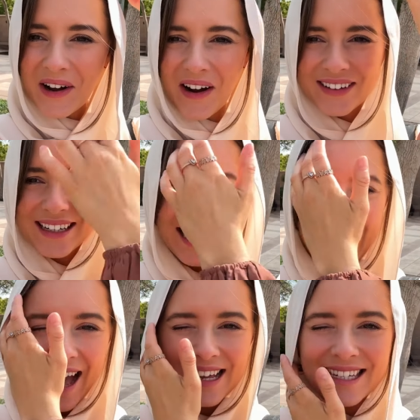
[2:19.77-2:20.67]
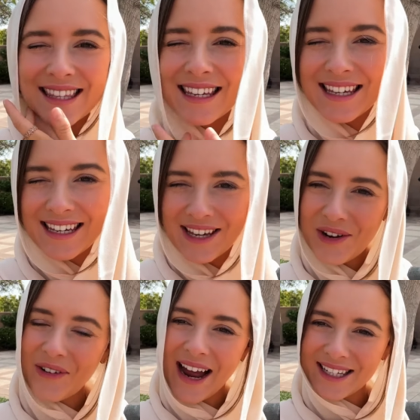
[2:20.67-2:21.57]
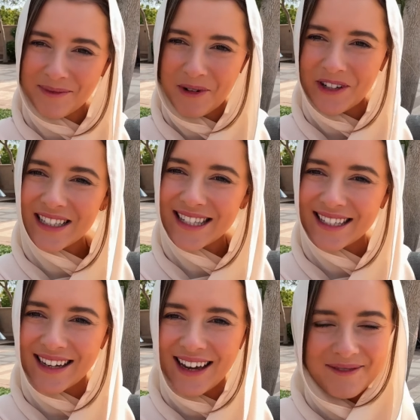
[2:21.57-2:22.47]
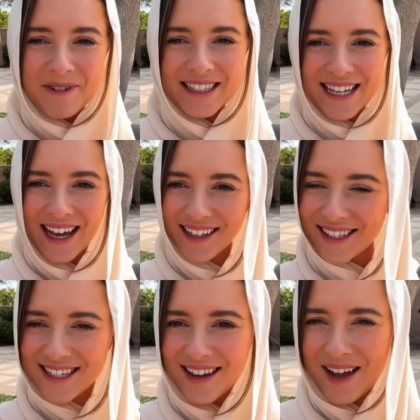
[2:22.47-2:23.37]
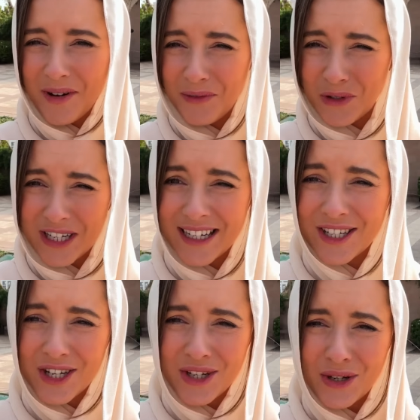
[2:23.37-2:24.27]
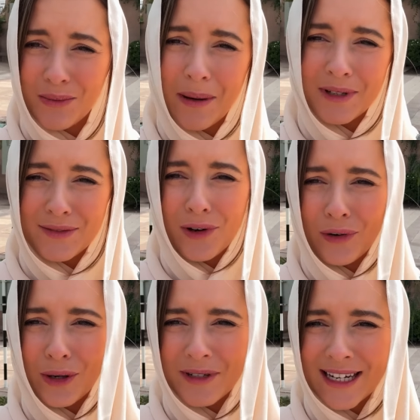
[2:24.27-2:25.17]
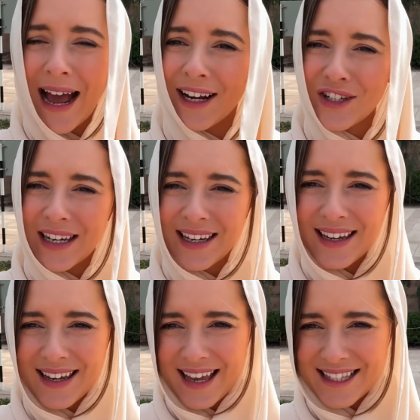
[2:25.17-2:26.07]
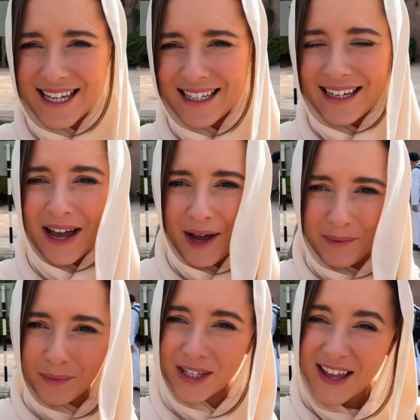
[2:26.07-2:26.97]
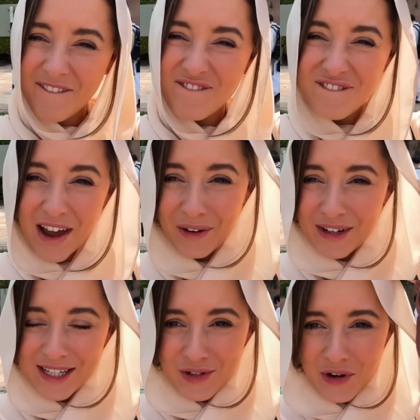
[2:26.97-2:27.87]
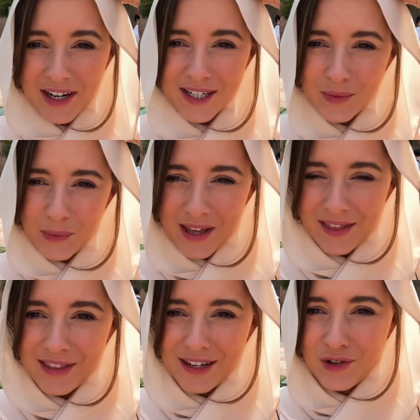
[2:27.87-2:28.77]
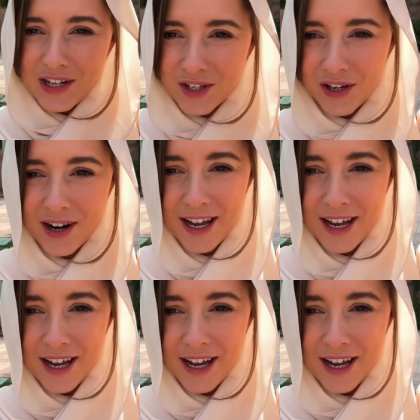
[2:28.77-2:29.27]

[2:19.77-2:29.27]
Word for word: currently at the Grand Mosque in Muscat. Unfortunately, two members of our group didn't actually get in. Um, very strict with the dress code. I